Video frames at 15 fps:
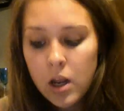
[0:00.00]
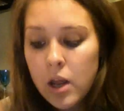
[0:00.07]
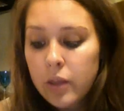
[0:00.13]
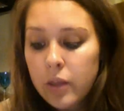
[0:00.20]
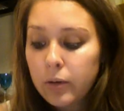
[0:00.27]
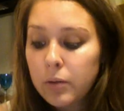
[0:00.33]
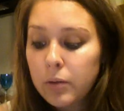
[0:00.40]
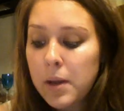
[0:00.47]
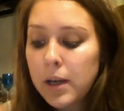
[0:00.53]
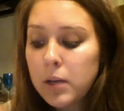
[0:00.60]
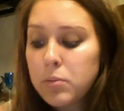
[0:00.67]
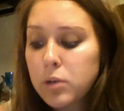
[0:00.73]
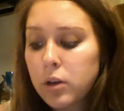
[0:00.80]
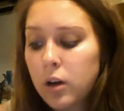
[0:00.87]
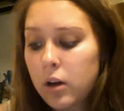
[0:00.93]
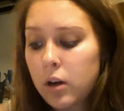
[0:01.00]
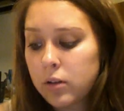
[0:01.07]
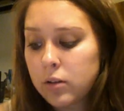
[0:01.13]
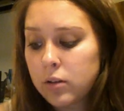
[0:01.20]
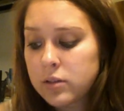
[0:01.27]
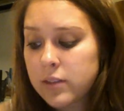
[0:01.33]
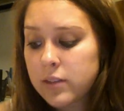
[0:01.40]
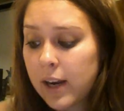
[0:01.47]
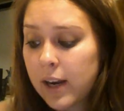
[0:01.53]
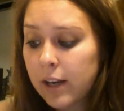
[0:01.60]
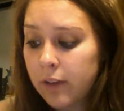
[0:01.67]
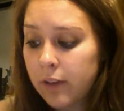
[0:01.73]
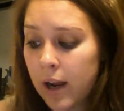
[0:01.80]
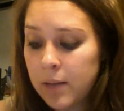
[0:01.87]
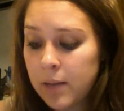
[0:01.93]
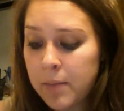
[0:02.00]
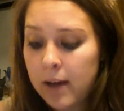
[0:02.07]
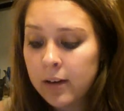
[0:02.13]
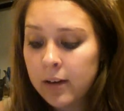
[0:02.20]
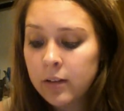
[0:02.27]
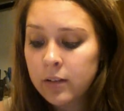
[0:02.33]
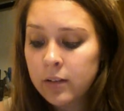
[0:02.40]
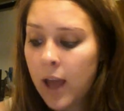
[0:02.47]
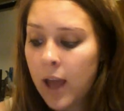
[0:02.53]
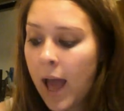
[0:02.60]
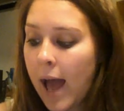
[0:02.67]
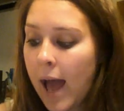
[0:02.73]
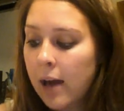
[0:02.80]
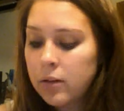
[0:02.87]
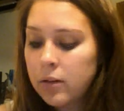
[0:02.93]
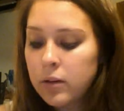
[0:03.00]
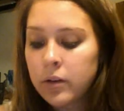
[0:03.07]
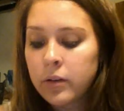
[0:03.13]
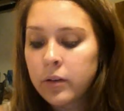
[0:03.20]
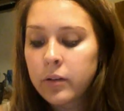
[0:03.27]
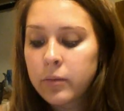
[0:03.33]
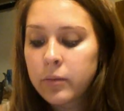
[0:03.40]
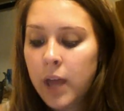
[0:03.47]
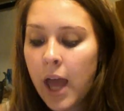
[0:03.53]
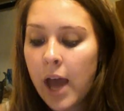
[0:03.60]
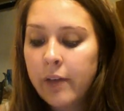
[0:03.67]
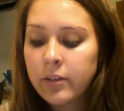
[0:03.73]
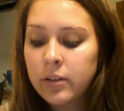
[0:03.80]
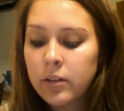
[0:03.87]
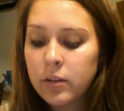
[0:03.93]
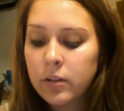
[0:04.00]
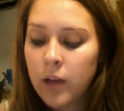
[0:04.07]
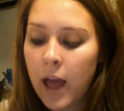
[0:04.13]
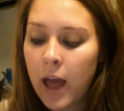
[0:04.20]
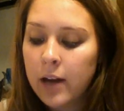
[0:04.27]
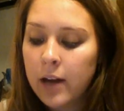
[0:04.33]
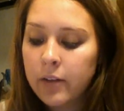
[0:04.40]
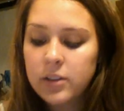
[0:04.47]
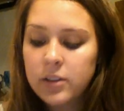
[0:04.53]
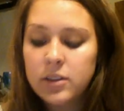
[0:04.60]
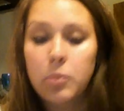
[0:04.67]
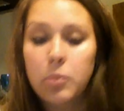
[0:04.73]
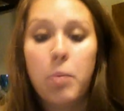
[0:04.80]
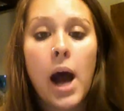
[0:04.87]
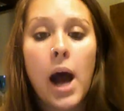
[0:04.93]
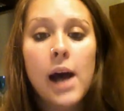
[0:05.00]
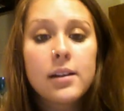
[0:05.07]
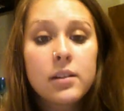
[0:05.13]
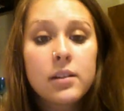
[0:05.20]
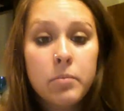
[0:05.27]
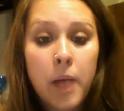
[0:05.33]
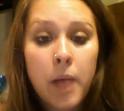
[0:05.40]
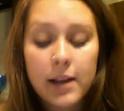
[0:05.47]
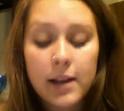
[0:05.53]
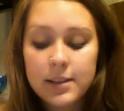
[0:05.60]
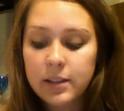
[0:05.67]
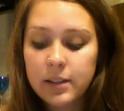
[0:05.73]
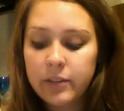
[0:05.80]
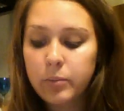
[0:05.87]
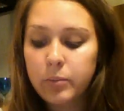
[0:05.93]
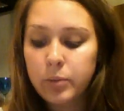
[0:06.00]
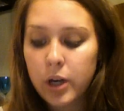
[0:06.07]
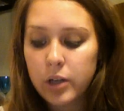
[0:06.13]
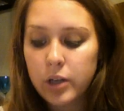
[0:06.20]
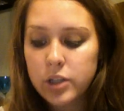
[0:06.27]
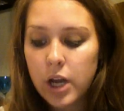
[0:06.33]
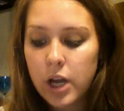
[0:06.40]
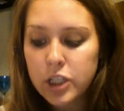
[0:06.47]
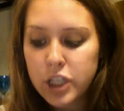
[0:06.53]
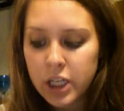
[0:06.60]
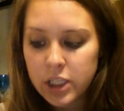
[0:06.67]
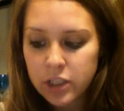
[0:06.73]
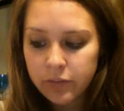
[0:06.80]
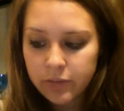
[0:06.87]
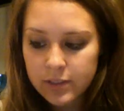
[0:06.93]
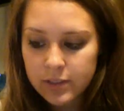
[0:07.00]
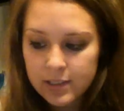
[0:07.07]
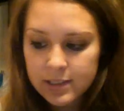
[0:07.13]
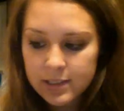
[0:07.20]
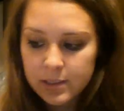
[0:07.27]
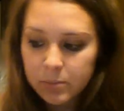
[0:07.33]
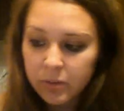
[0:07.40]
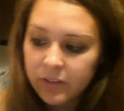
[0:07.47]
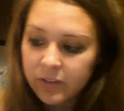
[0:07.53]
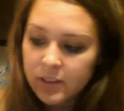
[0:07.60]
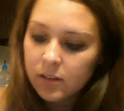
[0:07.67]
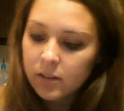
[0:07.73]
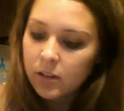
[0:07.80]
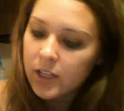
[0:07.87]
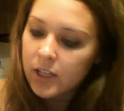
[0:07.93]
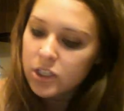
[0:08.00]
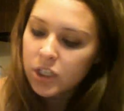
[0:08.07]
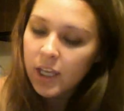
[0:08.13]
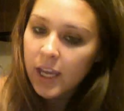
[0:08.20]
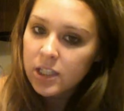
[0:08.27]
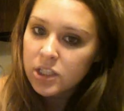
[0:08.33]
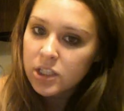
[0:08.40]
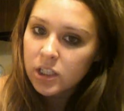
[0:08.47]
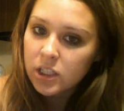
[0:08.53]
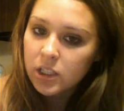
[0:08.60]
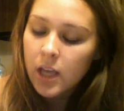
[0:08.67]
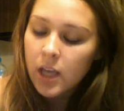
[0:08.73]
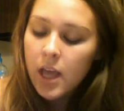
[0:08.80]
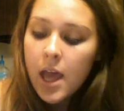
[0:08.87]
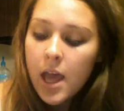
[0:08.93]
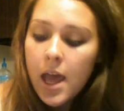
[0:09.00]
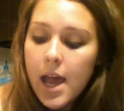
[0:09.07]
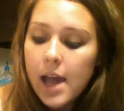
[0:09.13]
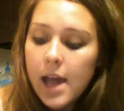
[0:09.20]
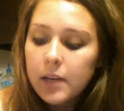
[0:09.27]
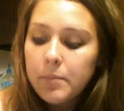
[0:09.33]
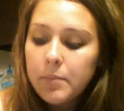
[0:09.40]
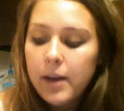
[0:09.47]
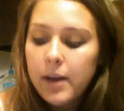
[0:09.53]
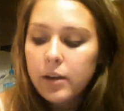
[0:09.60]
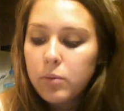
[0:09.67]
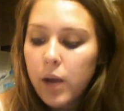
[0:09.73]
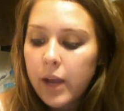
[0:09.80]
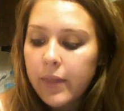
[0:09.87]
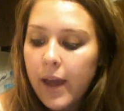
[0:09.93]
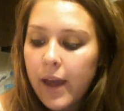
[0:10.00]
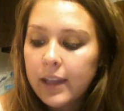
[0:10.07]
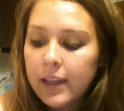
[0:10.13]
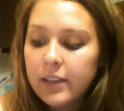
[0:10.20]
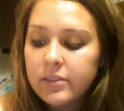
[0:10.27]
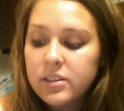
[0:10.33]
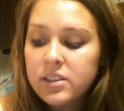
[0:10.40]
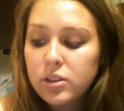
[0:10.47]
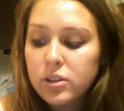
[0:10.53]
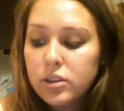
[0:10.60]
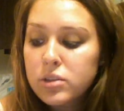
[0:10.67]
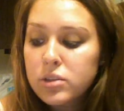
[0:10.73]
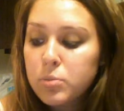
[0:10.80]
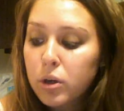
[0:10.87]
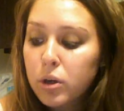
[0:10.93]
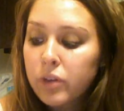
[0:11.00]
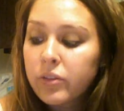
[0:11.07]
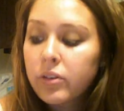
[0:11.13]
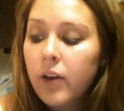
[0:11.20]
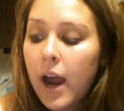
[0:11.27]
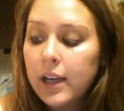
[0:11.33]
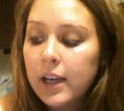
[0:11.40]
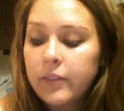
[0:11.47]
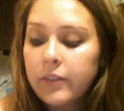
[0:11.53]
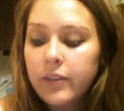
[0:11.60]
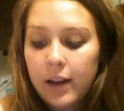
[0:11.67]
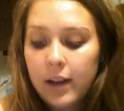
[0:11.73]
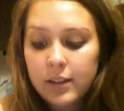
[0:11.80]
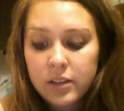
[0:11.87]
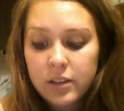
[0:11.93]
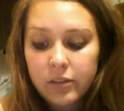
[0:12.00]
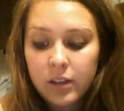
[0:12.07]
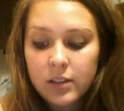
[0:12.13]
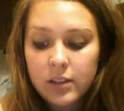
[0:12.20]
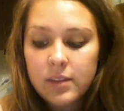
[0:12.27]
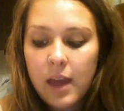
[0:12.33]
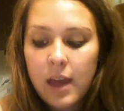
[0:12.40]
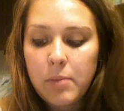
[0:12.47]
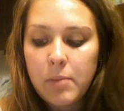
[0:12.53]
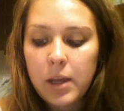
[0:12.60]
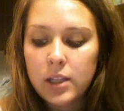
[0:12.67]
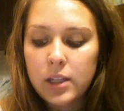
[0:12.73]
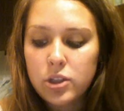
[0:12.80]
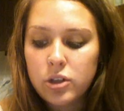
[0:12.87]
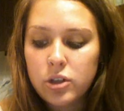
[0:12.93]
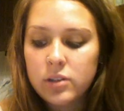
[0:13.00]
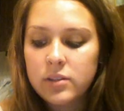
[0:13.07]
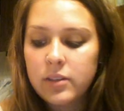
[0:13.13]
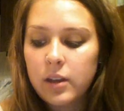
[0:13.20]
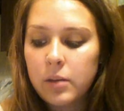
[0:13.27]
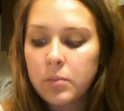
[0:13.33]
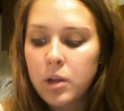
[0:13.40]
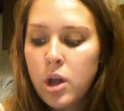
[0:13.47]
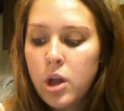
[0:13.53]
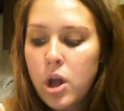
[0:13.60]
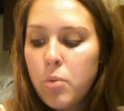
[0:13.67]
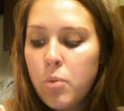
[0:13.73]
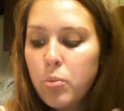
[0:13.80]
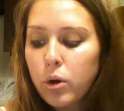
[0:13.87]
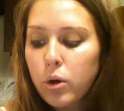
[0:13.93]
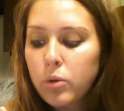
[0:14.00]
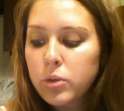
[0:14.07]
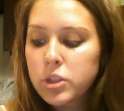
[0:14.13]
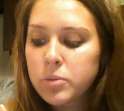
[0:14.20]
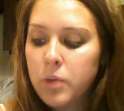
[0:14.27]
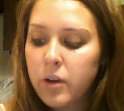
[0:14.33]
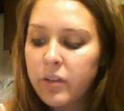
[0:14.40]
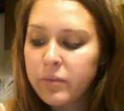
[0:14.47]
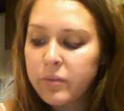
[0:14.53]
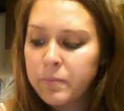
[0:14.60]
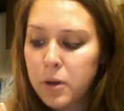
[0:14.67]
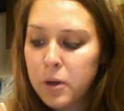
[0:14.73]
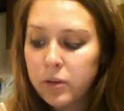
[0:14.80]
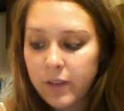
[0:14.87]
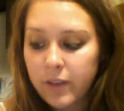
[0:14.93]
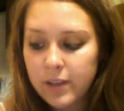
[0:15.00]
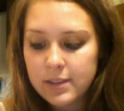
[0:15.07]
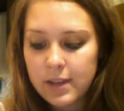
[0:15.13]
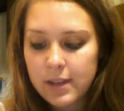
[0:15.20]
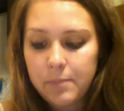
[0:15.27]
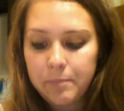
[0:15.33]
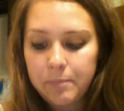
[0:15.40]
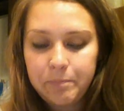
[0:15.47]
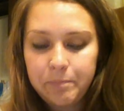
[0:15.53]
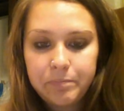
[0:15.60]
There were many more articles that I read about how there's a positive approach on changing the system of physical education in a better way that gives students more variety of activities that may interest them more, which motivates them.